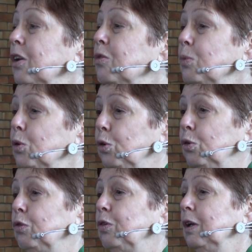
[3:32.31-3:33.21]
and
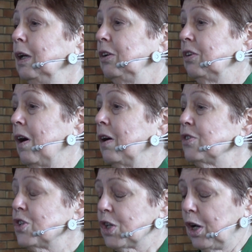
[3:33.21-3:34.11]
move into
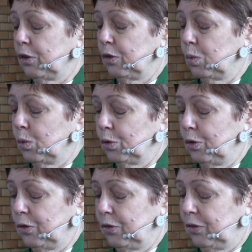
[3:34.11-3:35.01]
uncharted
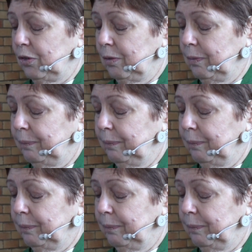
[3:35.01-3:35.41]
waters.